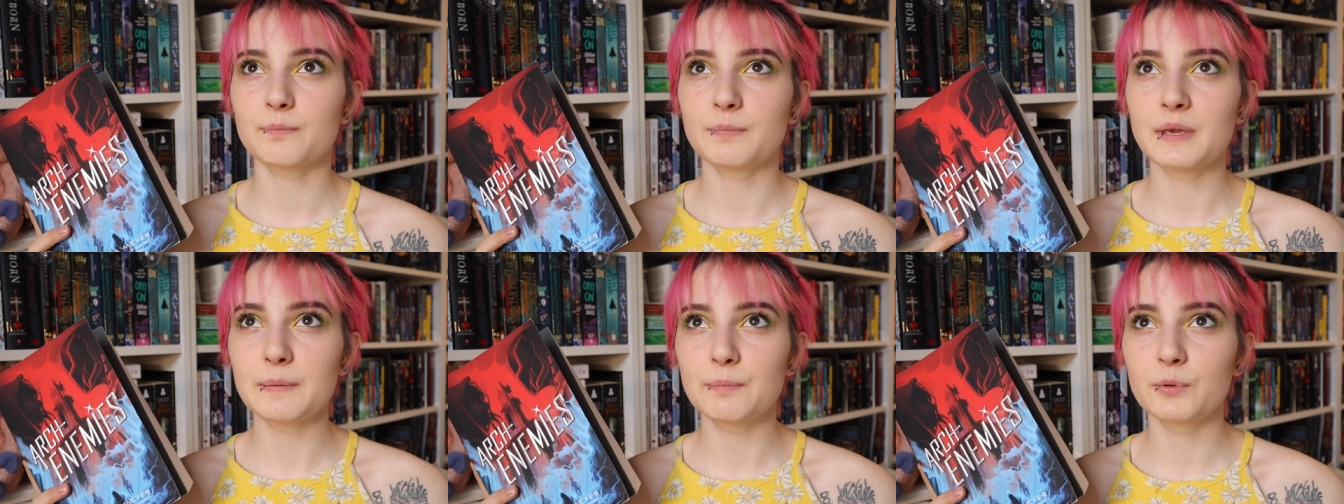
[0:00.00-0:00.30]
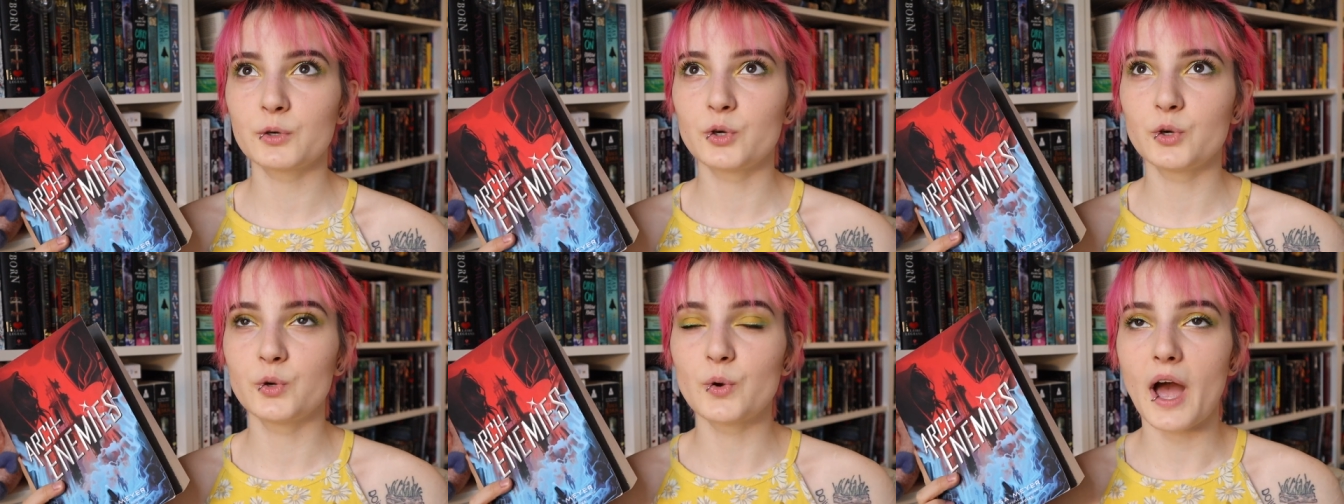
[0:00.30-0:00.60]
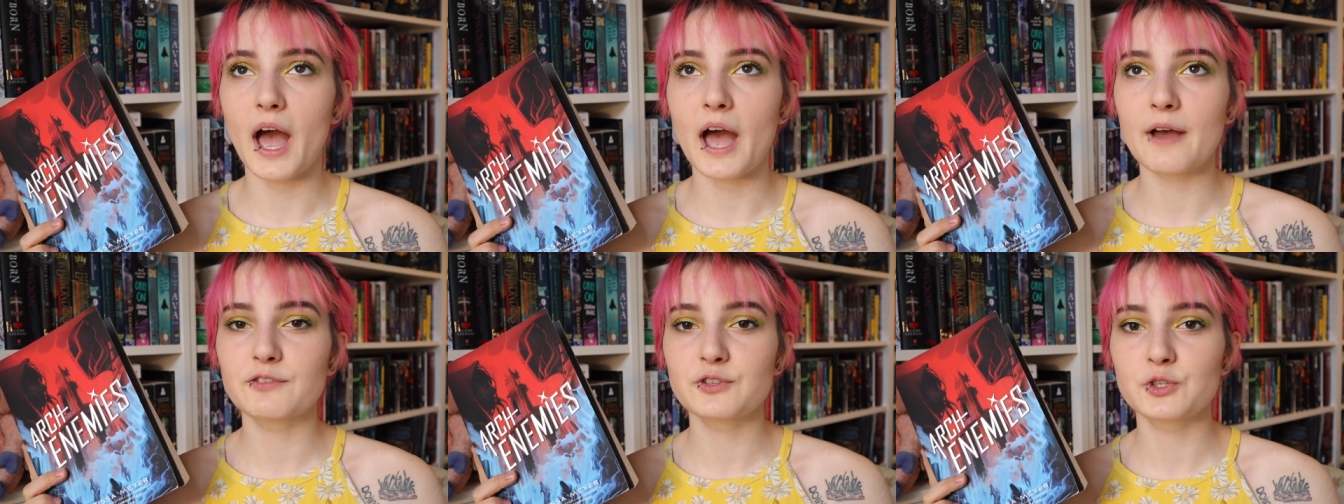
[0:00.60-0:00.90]
people who
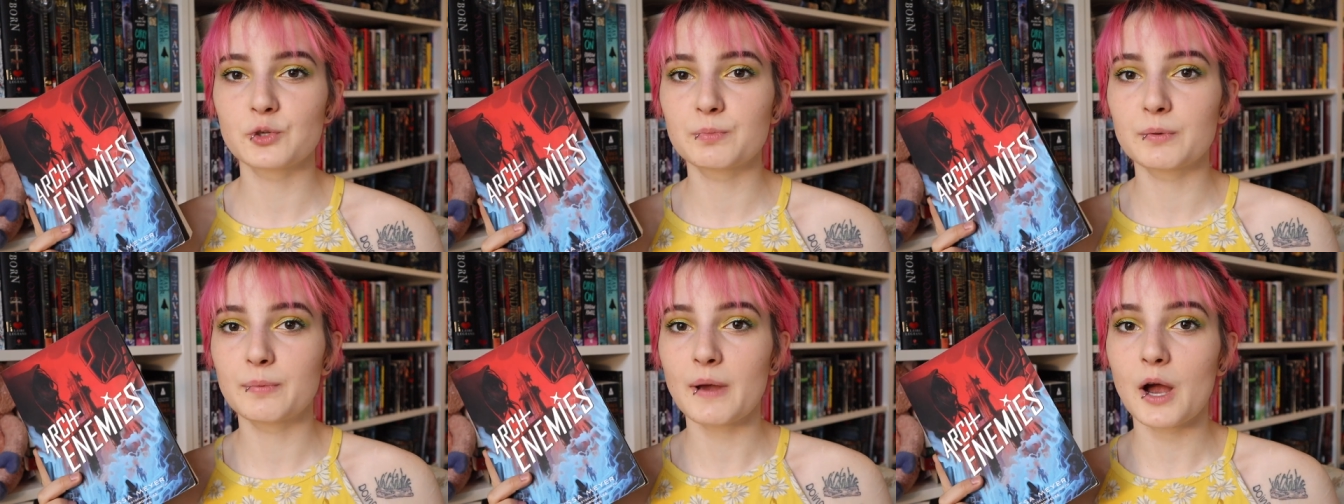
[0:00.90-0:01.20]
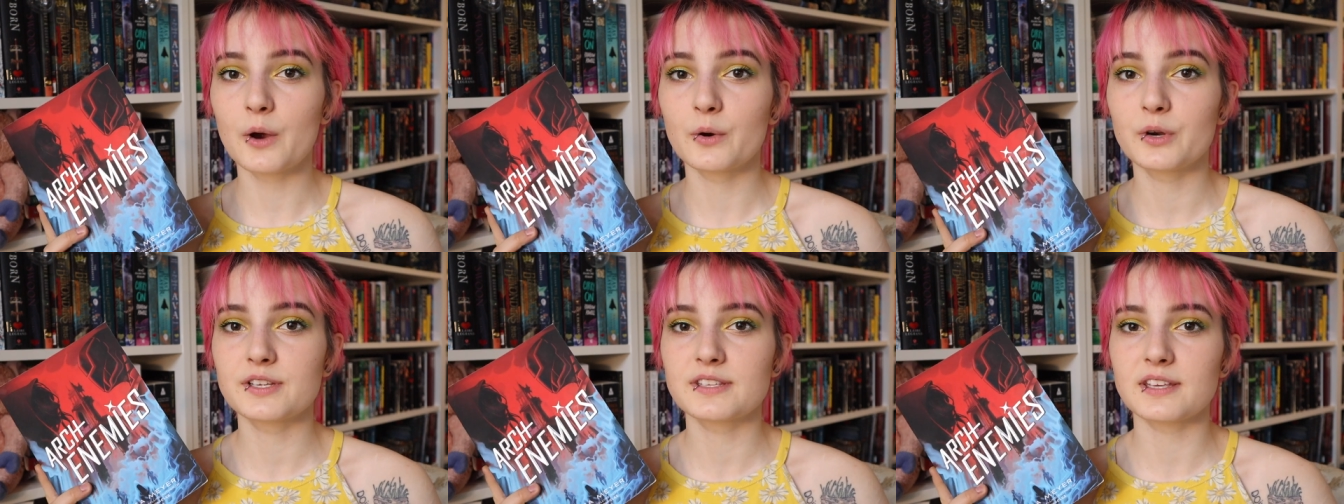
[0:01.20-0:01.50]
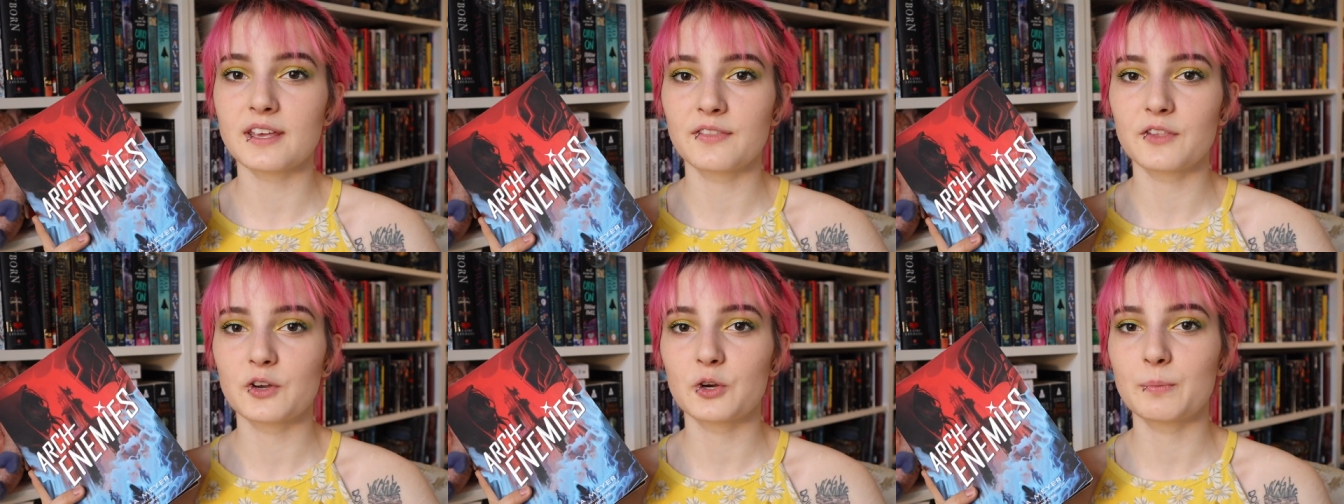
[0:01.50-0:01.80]
have
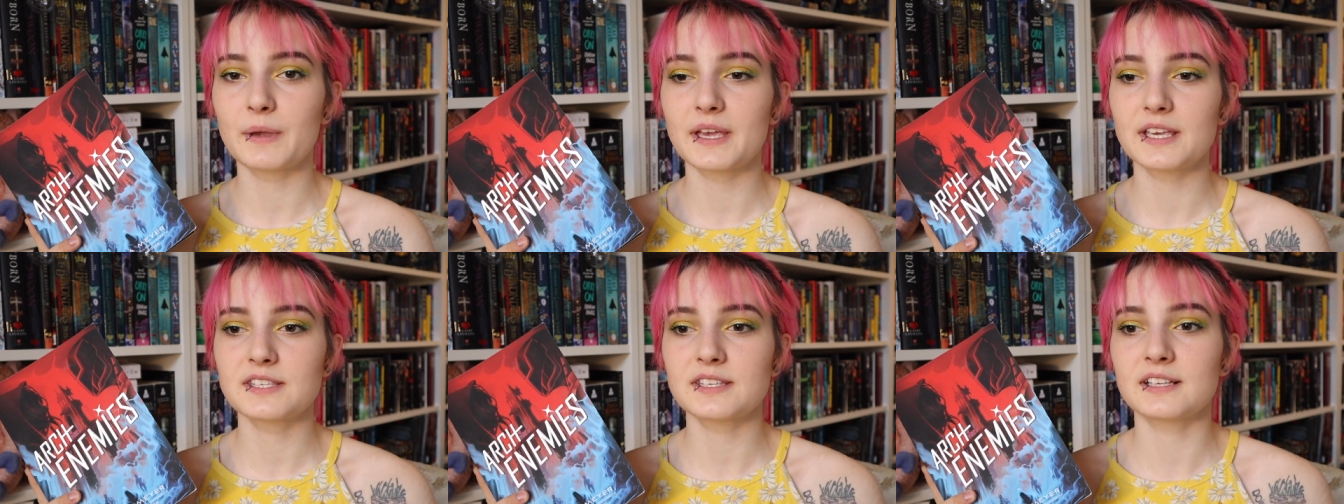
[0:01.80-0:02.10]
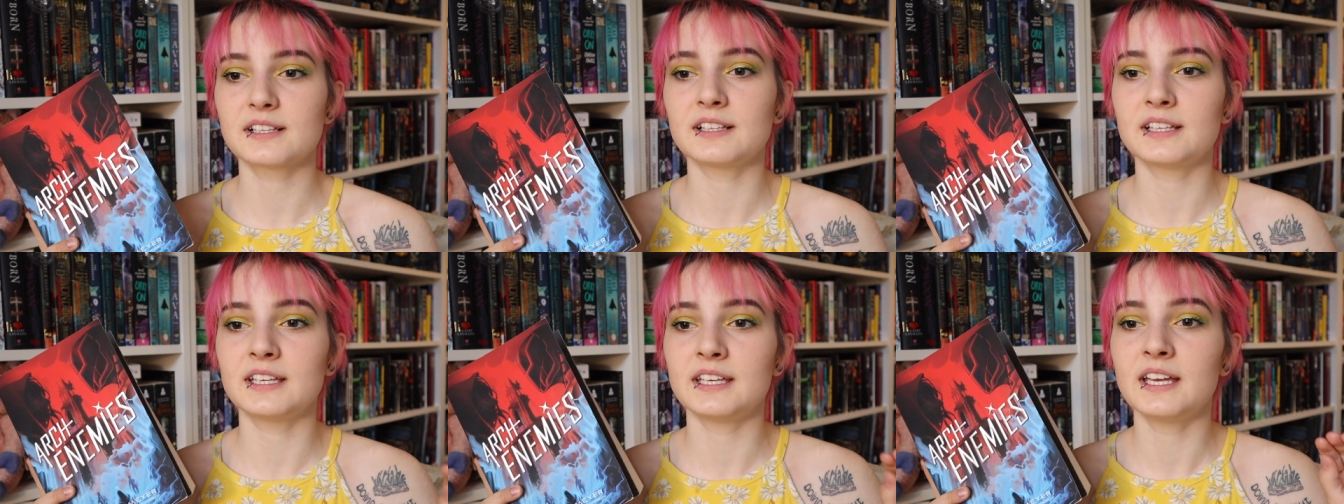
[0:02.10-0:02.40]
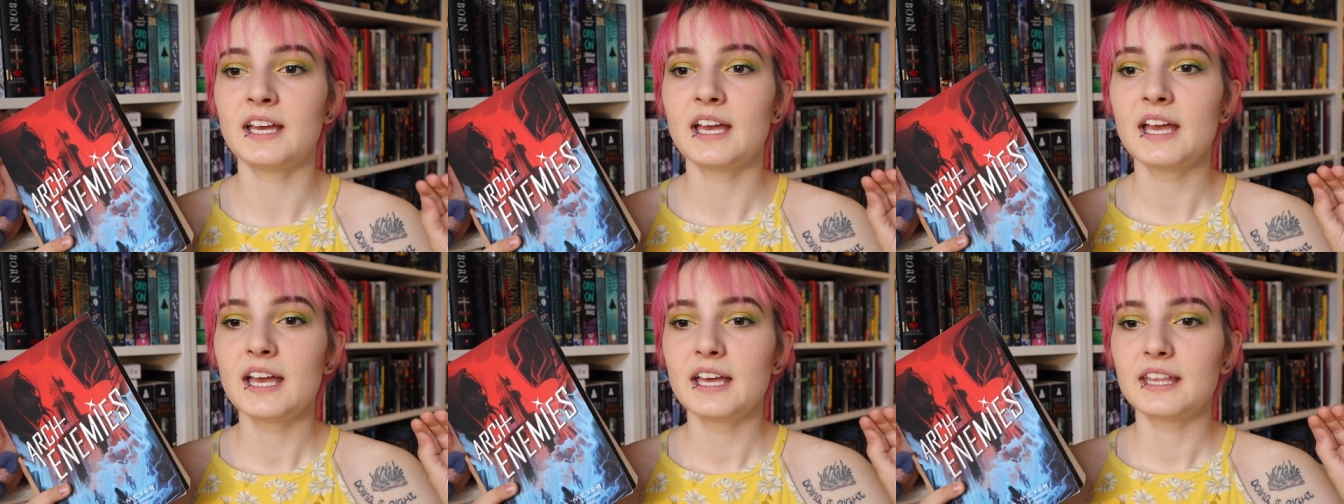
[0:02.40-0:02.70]
superpowers and they're
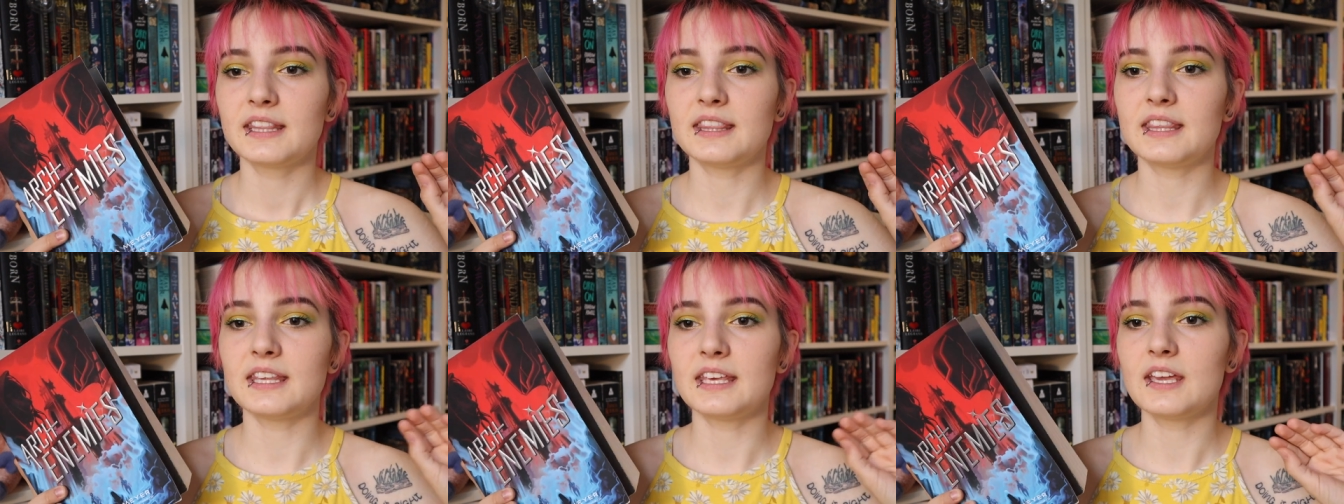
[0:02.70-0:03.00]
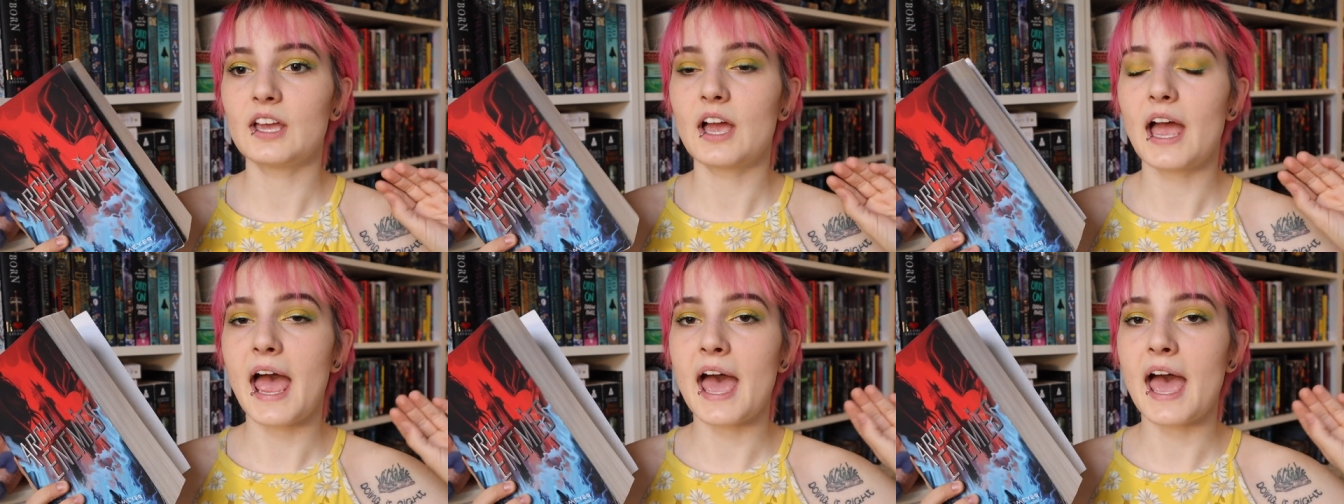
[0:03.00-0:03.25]
basically the